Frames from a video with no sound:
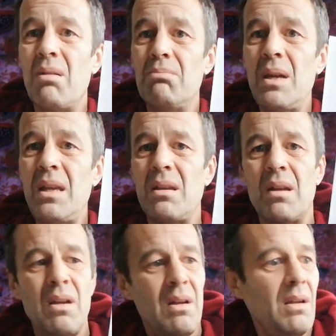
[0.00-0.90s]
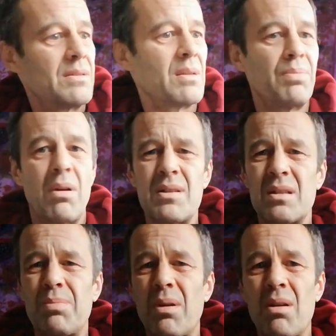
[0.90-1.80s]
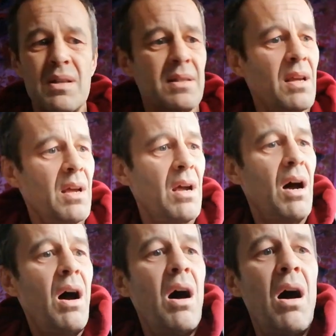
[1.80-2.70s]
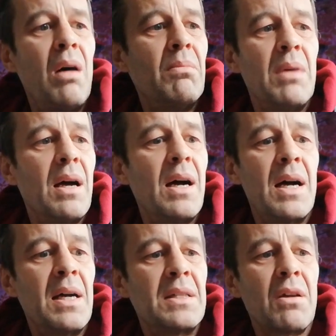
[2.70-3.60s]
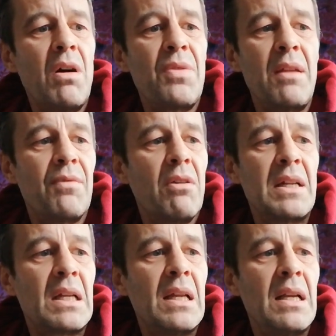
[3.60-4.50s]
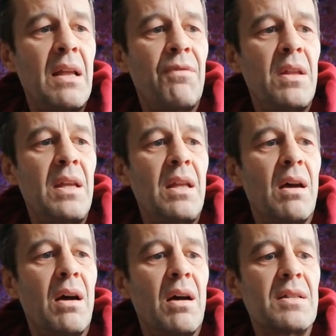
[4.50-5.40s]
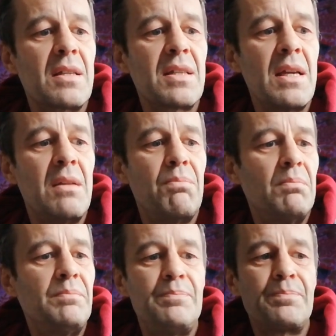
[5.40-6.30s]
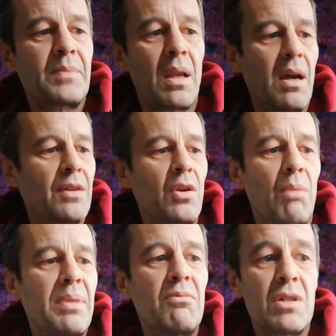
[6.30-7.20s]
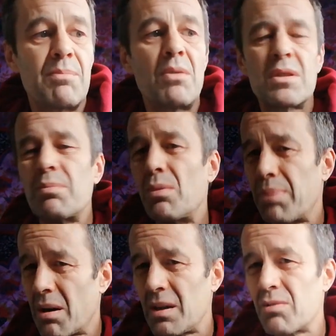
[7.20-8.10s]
me. Surprise, surprise. And I think very clearly if he, as I say, had not been partly